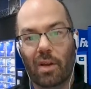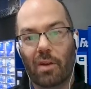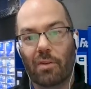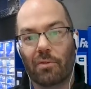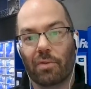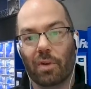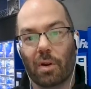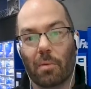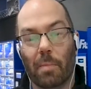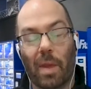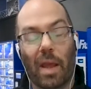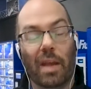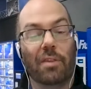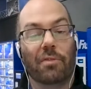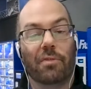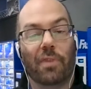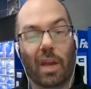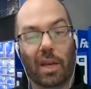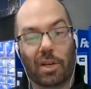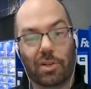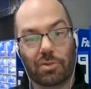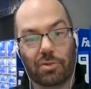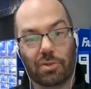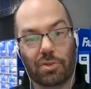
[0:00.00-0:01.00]
from
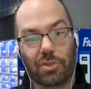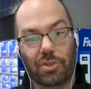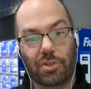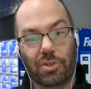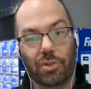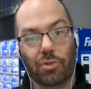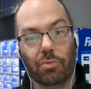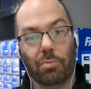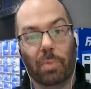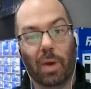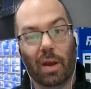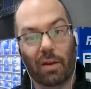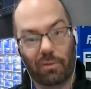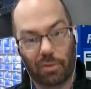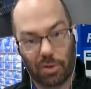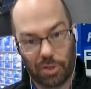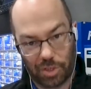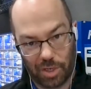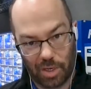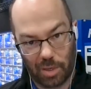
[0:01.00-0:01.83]
manufacturers to beverage